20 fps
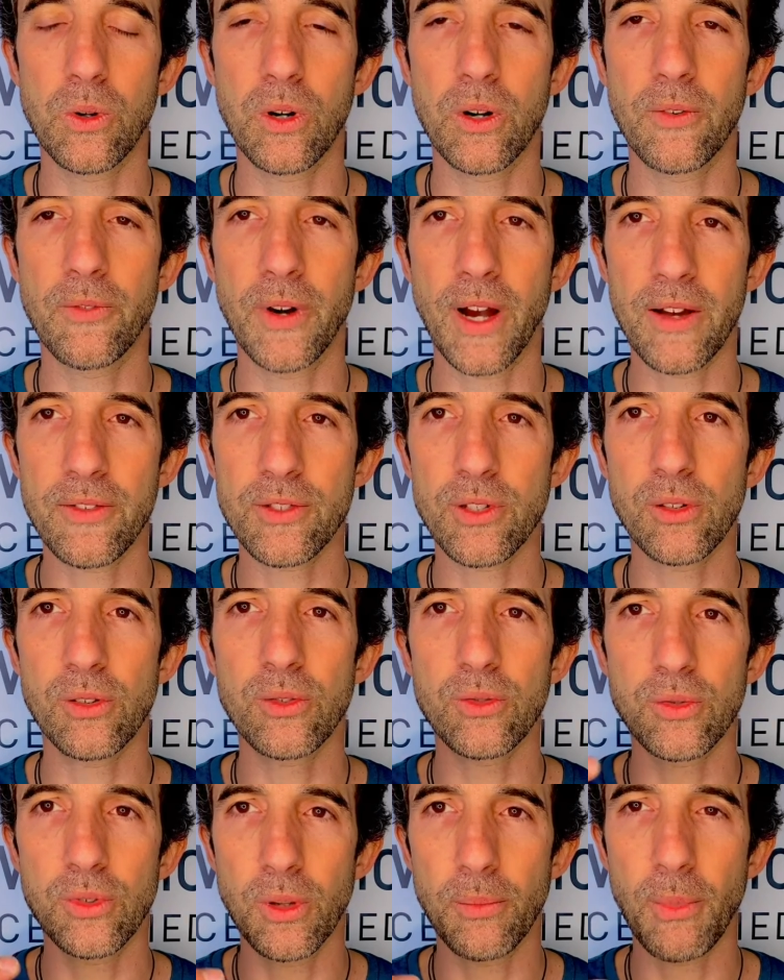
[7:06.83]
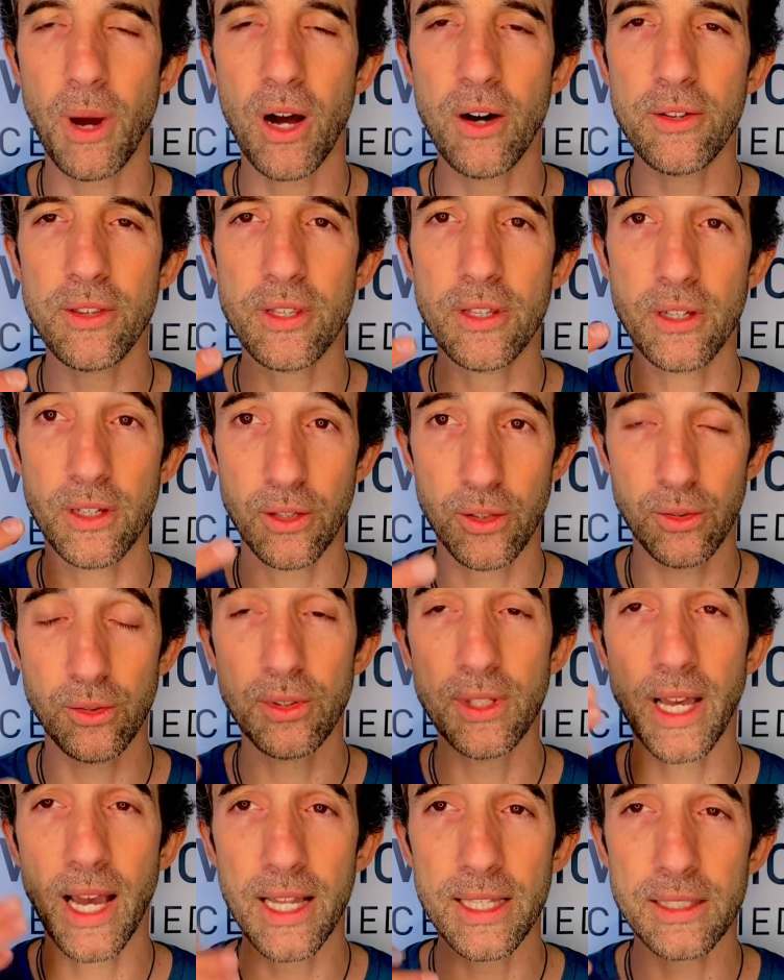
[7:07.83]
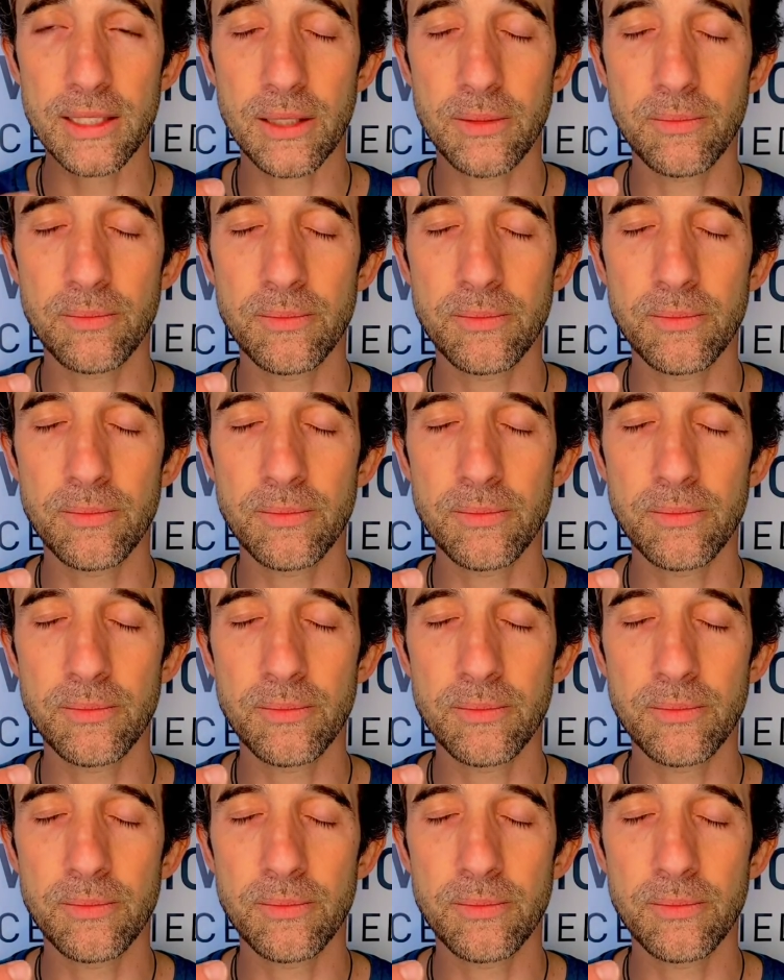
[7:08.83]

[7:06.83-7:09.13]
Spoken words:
5 seconds through the mouth, you do that,